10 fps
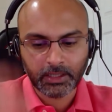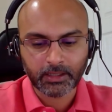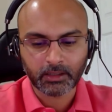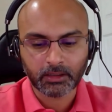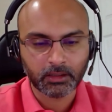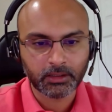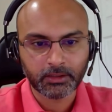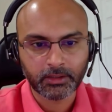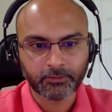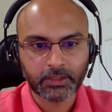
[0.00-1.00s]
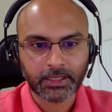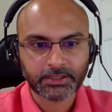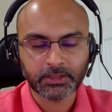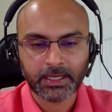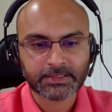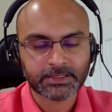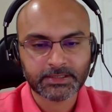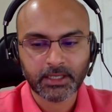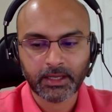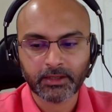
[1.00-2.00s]
it will actually
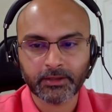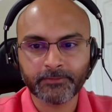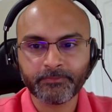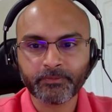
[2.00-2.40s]
access the array.